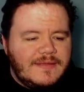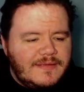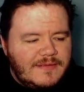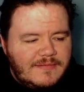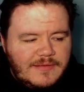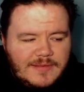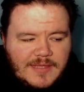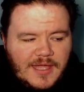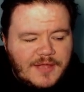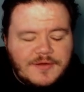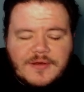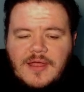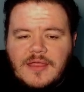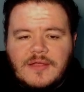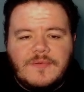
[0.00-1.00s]
The
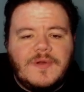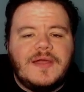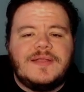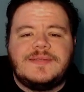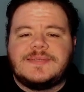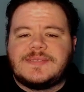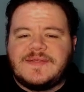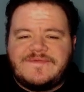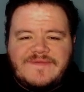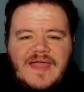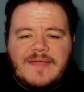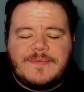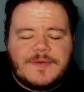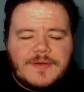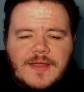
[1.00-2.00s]
$100 ones, the
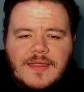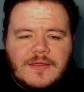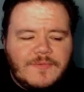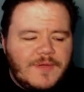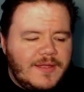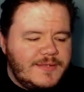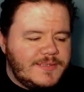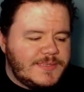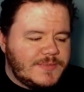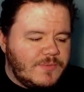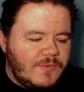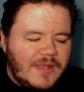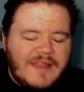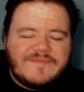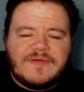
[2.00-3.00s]
$500 ones,
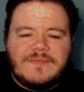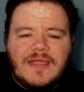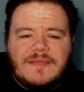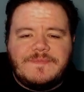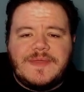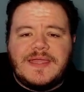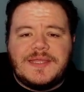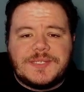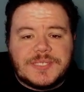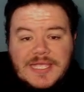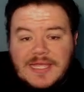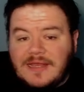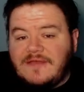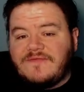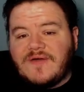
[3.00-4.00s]
whatever it might be, just
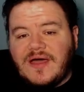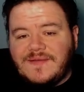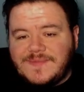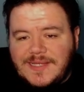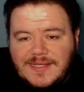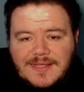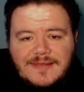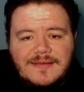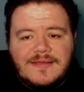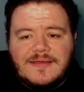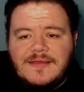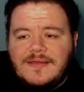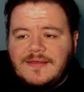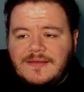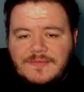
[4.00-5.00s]
get involved in it,
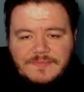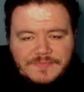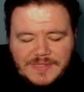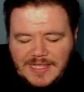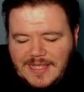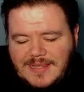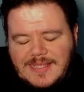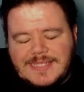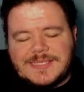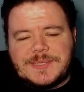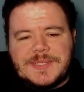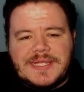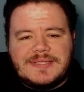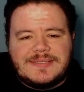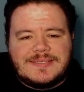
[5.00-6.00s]
play in these
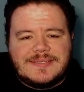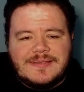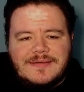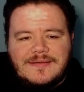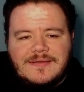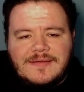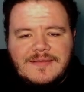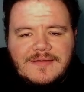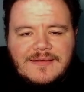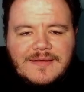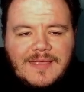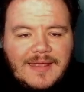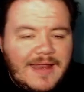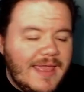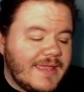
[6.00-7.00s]
events,
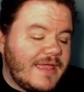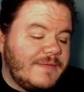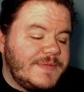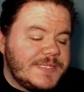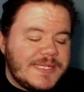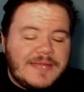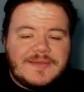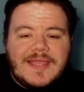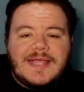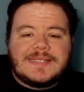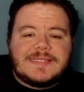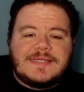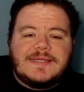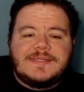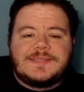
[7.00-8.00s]
and heck, I'll be
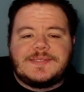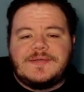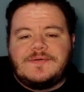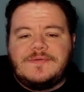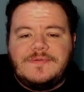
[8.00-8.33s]
shoutcasting it, so